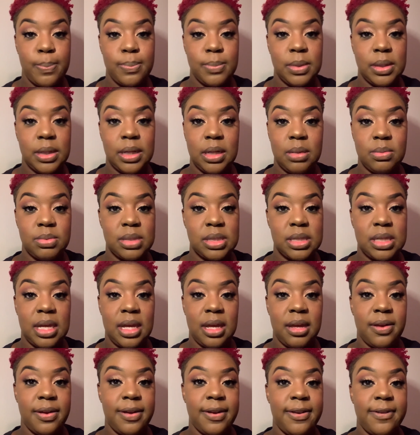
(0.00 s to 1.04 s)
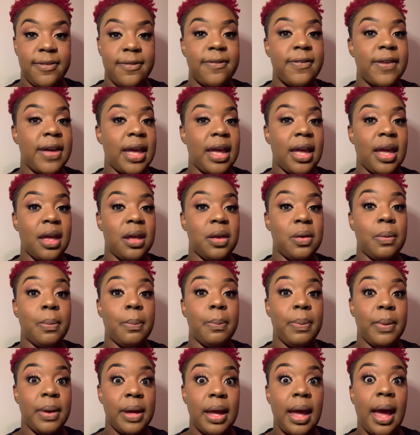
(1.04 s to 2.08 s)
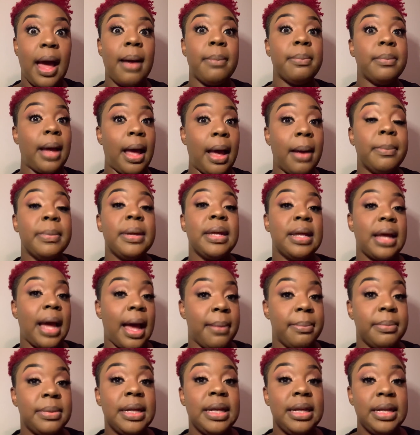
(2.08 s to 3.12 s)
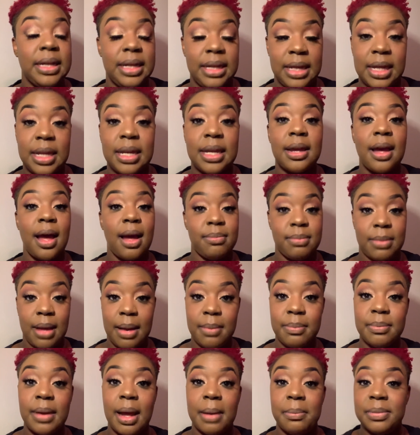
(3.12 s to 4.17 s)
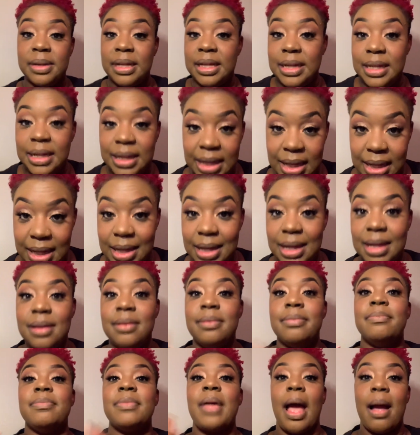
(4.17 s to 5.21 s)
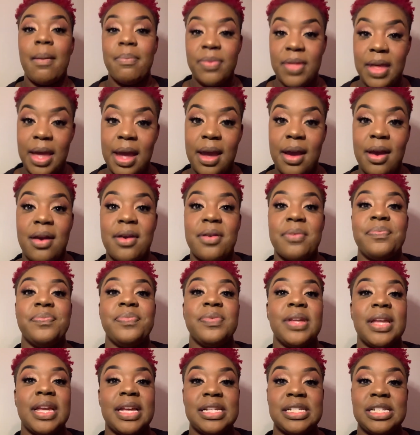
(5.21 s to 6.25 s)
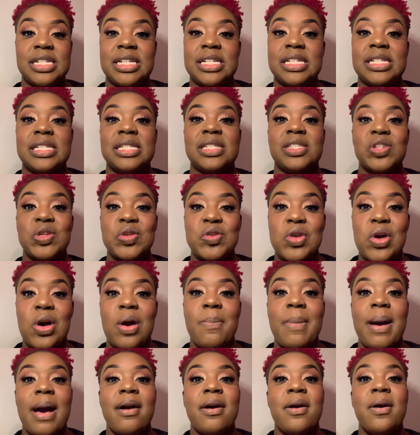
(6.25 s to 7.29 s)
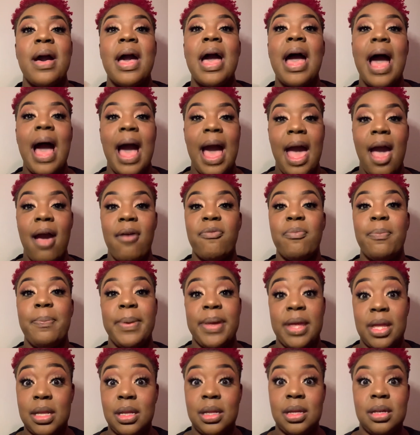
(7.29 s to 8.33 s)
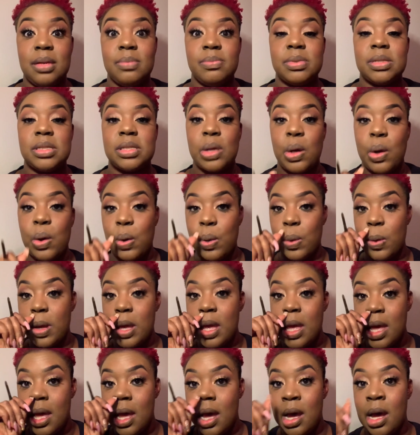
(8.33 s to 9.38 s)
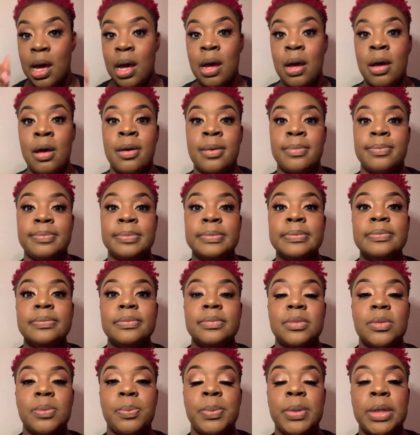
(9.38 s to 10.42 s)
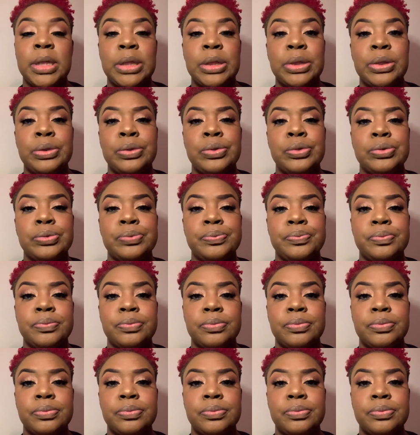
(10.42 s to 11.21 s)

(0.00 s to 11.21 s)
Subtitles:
lipstick fan, but I'm leaning in it. I'm leaning in. I'm there. It's just, you know, about, I have big lips, so I'm a little